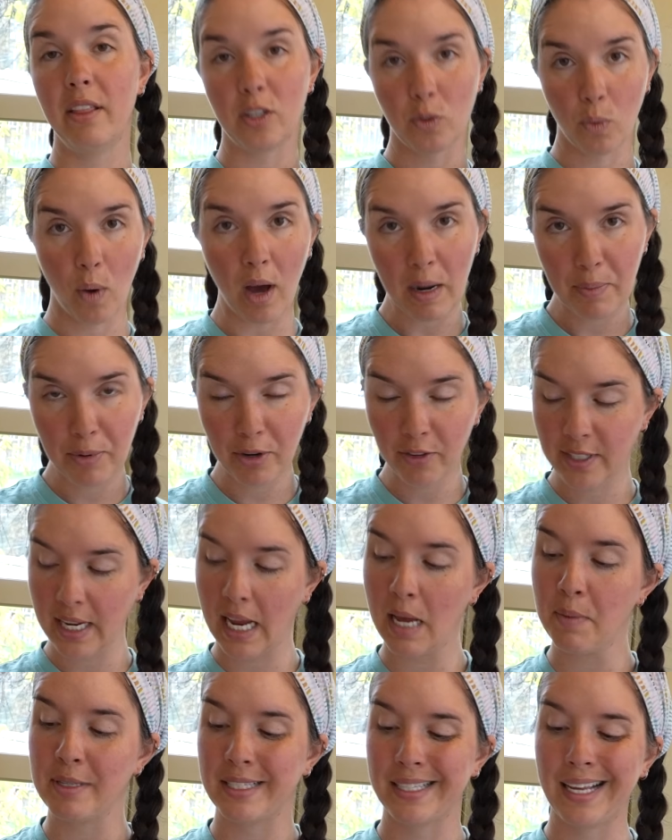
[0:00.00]
this waterproof
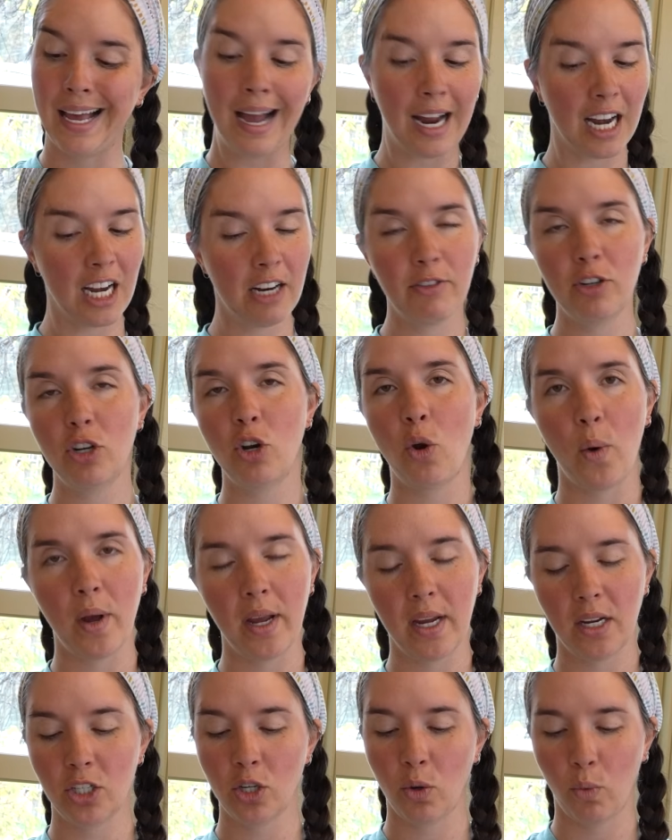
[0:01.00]
tape is kind of
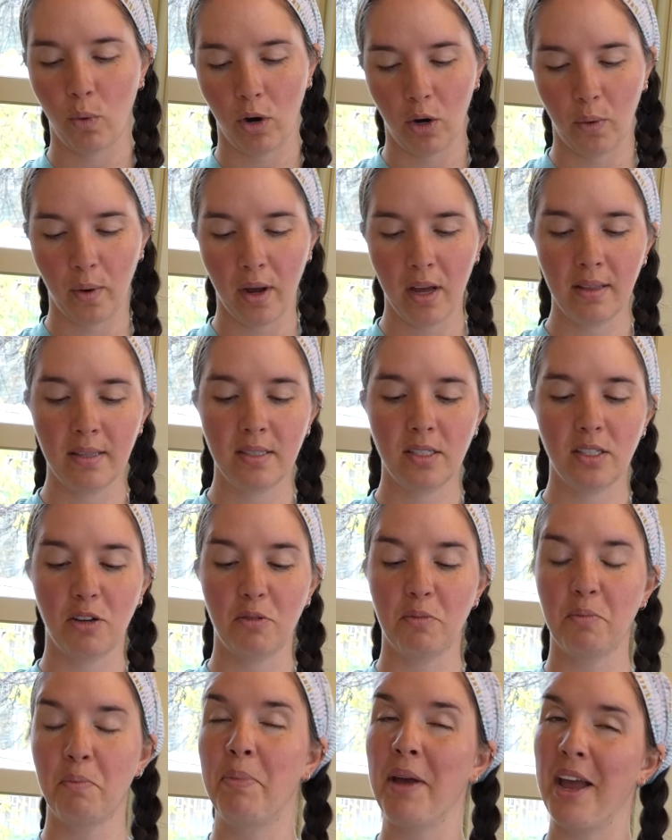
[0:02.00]
annoying to work with,
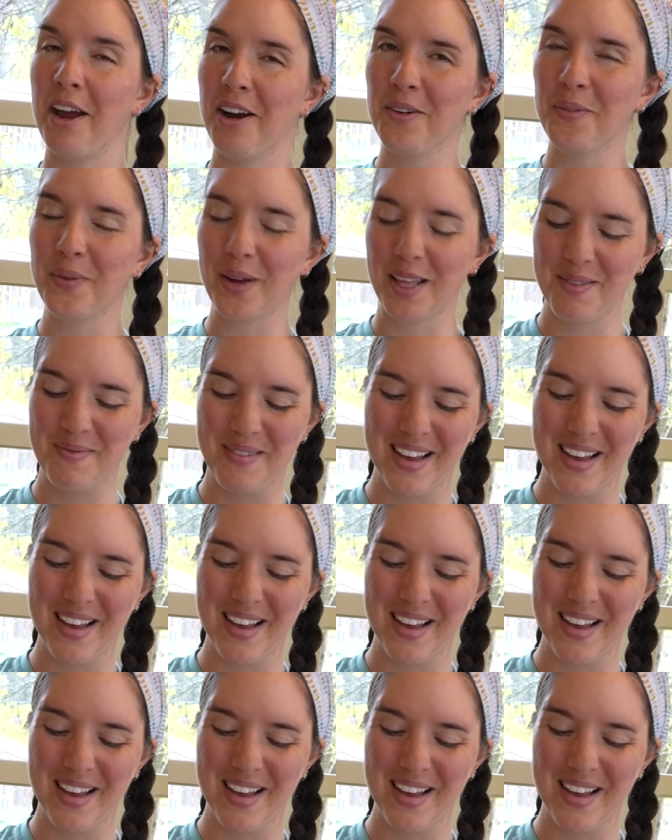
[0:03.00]
so bear with